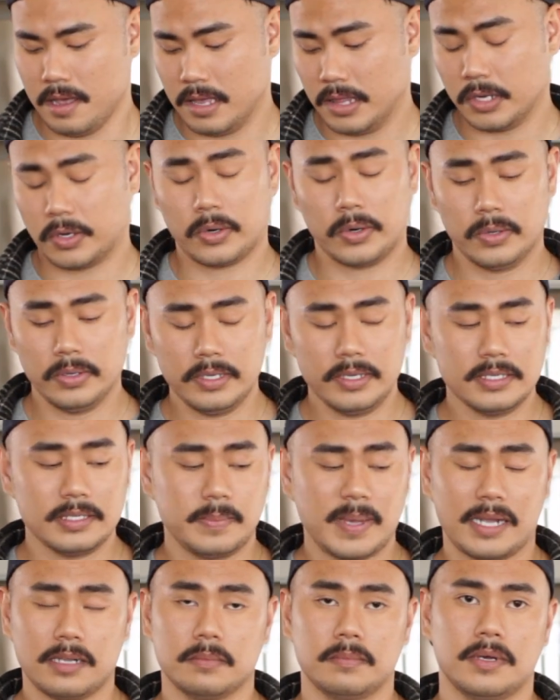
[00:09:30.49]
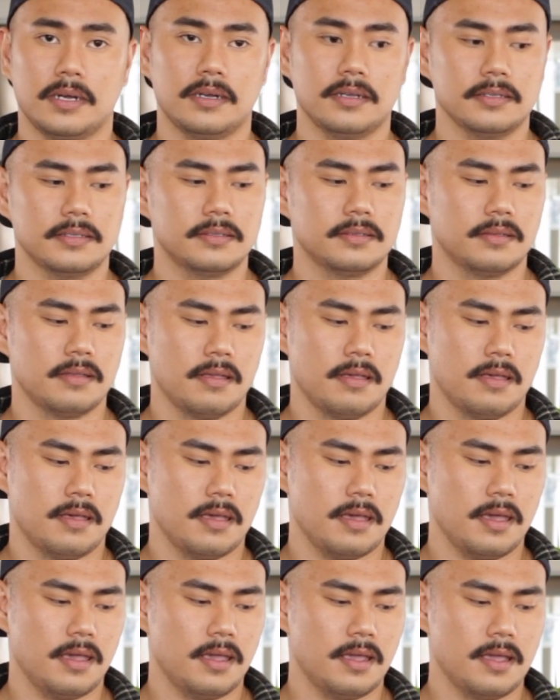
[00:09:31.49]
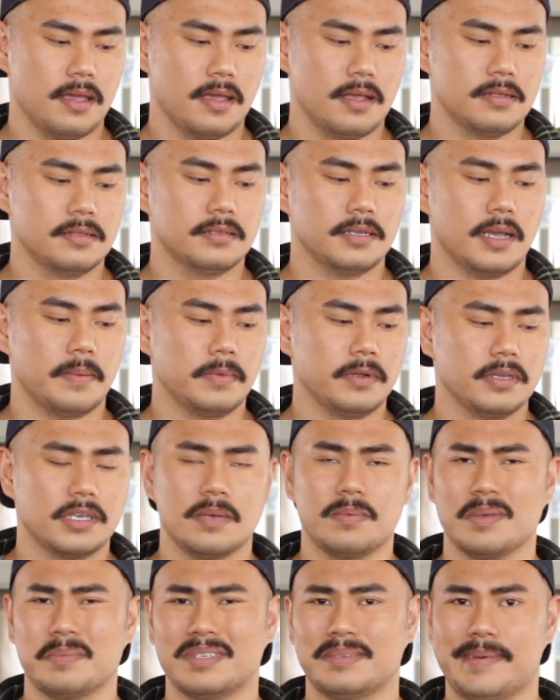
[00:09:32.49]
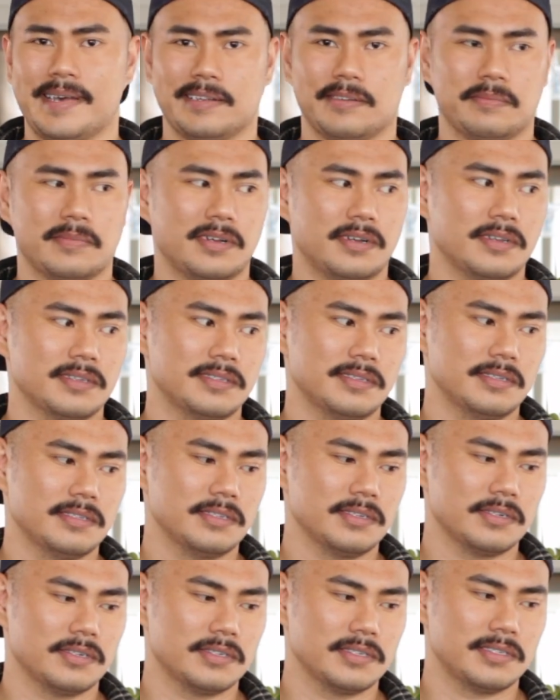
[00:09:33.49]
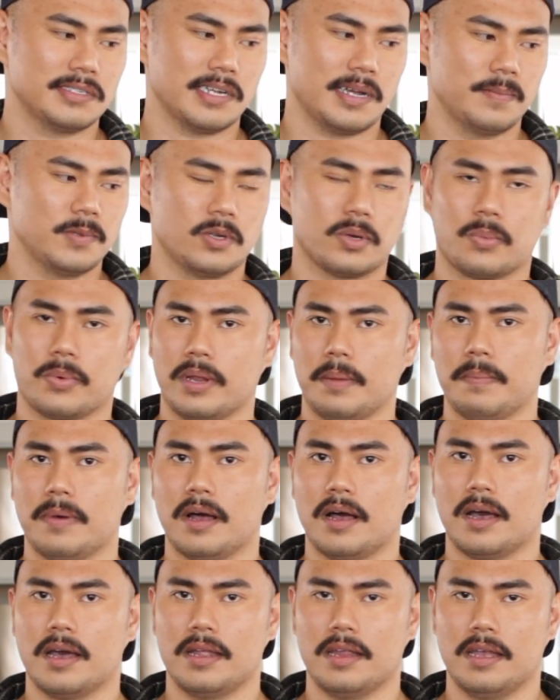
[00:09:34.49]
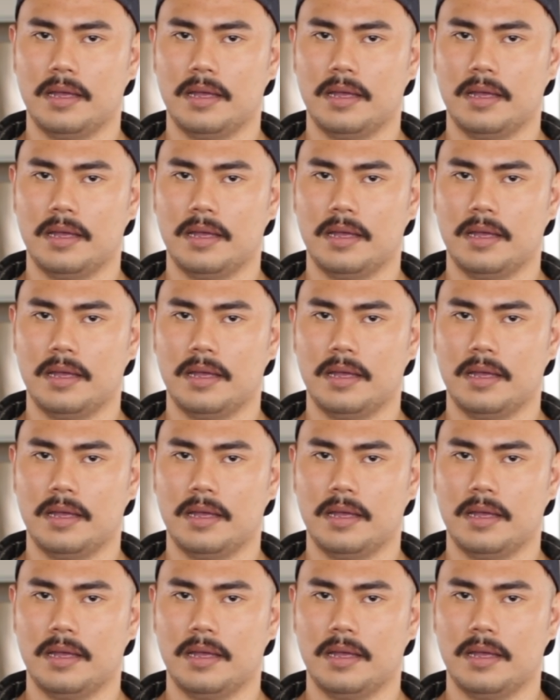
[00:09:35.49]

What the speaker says: They're currently in sphagnum moss, and I'm gonna keep them in sphagnum moss until it's time to repot.